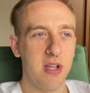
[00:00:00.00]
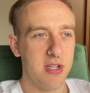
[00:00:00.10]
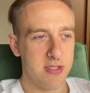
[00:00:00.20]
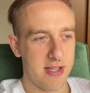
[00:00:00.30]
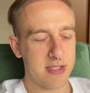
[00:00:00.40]

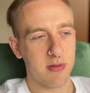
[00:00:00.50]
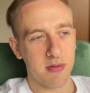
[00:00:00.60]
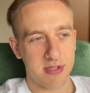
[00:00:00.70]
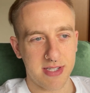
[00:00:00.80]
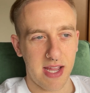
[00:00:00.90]
So that's where
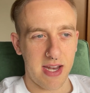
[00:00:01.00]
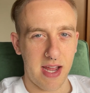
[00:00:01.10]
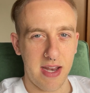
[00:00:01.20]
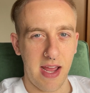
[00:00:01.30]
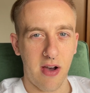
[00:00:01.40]
we're staying
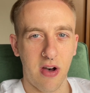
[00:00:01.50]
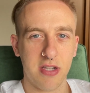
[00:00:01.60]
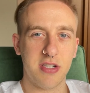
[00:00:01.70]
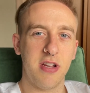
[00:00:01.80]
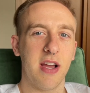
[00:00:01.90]
at now. I'll
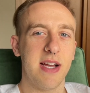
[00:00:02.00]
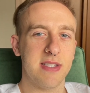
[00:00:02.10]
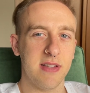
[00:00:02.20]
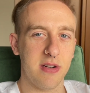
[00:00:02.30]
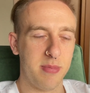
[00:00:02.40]
show you guys
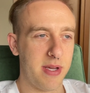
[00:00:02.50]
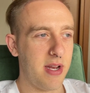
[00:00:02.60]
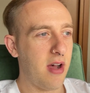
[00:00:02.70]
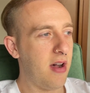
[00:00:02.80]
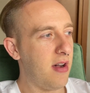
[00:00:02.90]
a little
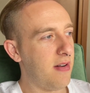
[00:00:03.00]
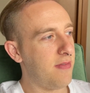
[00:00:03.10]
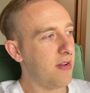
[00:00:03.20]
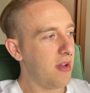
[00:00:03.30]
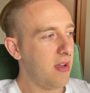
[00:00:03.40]
bit
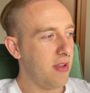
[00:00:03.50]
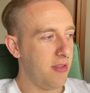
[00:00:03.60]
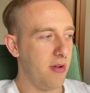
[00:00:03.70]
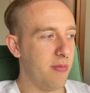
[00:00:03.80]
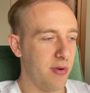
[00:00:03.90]
of
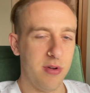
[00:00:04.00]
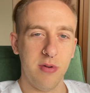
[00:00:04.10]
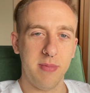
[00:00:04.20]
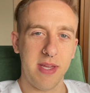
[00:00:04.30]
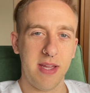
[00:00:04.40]
the
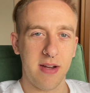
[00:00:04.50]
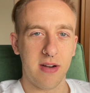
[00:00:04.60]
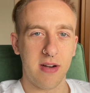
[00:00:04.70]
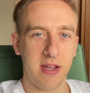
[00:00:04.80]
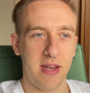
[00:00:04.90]
room
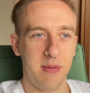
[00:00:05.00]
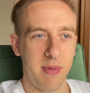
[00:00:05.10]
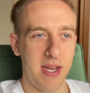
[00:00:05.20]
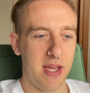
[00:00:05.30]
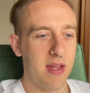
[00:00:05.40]
here in a
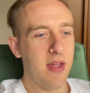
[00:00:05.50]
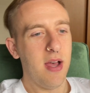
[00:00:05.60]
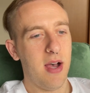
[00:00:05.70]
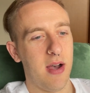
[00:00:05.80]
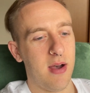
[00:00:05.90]
minute,
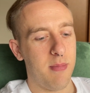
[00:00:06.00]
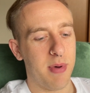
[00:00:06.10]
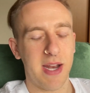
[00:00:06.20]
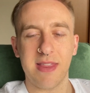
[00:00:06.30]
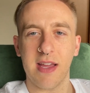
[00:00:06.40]

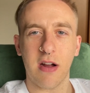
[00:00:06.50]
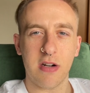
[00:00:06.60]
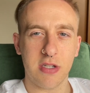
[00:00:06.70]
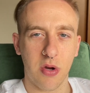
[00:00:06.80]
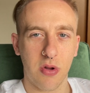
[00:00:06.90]
but I think our
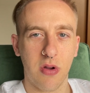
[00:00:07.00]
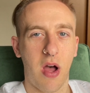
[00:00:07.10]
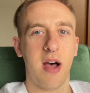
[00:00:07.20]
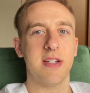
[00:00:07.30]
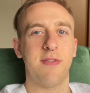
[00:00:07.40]
total
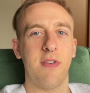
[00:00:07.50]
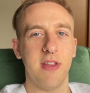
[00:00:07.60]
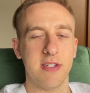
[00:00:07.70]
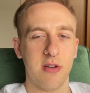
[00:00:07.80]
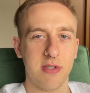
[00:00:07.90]
cost for
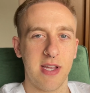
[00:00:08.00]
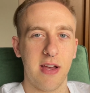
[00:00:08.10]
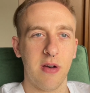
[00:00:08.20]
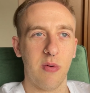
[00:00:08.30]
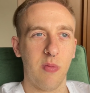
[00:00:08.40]
this
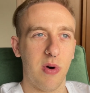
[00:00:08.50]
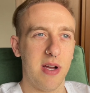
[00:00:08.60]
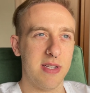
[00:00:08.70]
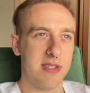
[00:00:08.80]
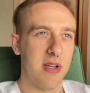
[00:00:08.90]
hotel
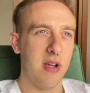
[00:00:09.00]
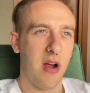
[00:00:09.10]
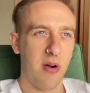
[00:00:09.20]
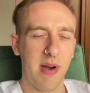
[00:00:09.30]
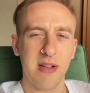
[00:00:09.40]
was
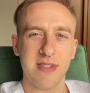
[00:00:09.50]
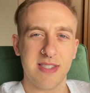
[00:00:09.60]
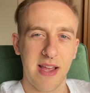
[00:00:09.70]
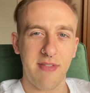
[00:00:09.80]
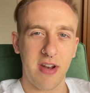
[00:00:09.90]
around
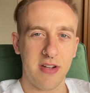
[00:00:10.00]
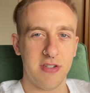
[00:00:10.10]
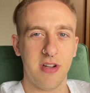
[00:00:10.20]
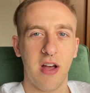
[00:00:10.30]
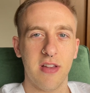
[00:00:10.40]

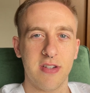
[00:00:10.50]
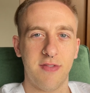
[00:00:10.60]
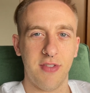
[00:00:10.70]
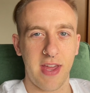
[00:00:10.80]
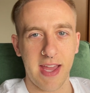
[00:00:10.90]
$700
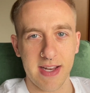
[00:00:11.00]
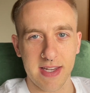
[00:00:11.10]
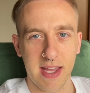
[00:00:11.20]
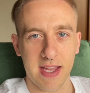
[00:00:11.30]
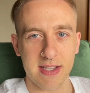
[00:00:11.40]
for the 8
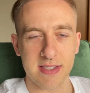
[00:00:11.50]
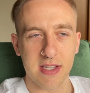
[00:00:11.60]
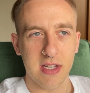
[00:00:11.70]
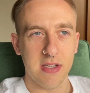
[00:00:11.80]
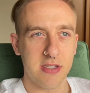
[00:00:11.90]
days,
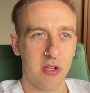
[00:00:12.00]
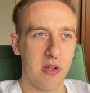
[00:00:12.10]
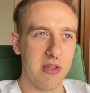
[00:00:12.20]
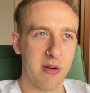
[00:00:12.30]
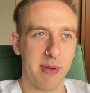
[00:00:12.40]
so
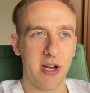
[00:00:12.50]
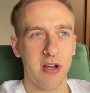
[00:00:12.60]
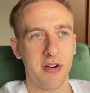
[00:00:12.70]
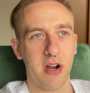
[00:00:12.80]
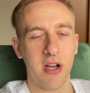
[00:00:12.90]
a little bit
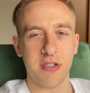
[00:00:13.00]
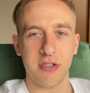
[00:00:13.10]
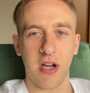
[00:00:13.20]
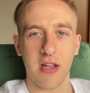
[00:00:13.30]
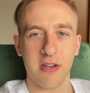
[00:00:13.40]
under
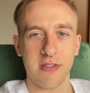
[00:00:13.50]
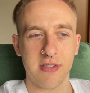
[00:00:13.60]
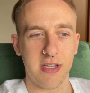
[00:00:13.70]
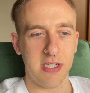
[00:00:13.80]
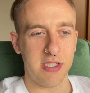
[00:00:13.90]
$100
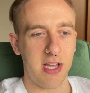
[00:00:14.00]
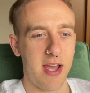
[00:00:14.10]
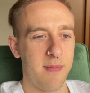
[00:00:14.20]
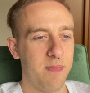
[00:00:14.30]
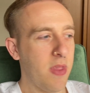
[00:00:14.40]
each
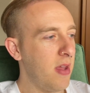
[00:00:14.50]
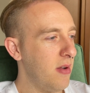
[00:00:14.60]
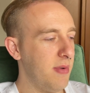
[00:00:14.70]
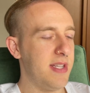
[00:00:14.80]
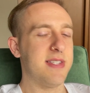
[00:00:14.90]
day.
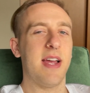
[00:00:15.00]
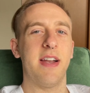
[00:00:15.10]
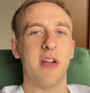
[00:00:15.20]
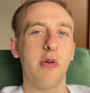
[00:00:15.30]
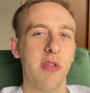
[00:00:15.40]
We decided
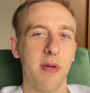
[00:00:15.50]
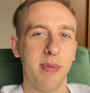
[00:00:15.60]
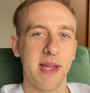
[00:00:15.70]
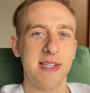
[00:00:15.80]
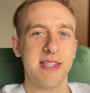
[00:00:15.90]
to go with a
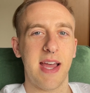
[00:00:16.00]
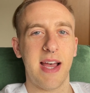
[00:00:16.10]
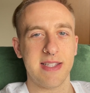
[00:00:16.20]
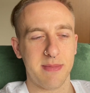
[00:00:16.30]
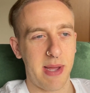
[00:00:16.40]
place that
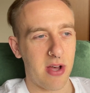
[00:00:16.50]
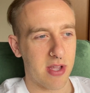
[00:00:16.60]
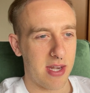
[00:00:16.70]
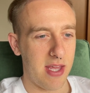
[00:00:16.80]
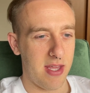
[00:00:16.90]
has a
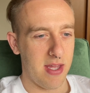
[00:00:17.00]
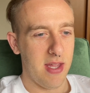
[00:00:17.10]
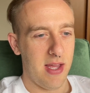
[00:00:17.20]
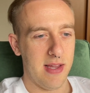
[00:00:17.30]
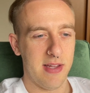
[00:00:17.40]
balcony,
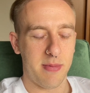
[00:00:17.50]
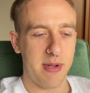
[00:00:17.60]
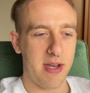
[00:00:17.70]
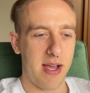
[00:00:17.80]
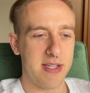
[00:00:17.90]
a little
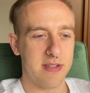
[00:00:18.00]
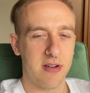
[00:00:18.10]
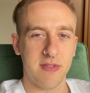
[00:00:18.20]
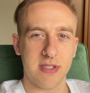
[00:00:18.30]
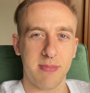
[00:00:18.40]
bit nicer
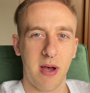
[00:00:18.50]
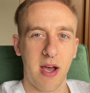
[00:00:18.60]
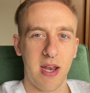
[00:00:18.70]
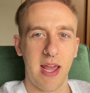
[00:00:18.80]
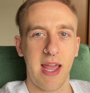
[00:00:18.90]
of a
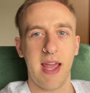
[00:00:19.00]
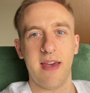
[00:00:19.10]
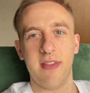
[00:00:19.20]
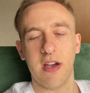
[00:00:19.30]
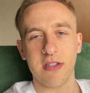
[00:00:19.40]
spot,
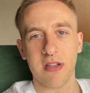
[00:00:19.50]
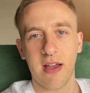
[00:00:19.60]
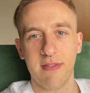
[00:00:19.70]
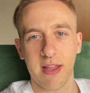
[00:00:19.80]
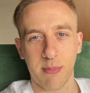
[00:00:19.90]
and they also
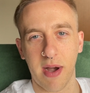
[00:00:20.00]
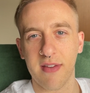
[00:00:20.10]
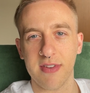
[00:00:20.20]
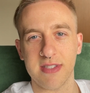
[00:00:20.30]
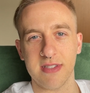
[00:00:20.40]
have like
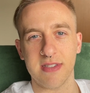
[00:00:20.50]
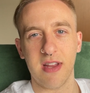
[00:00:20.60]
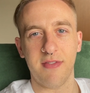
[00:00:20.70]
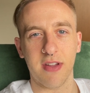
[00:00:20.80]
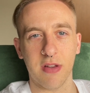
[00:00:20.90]
breakfast and
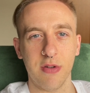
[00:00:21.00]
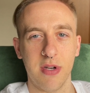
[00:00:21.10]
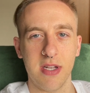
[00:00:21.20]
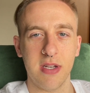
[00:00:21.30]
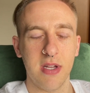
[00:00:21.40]
stuff
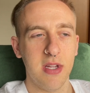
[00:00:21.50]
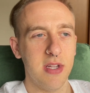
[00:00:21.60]
included.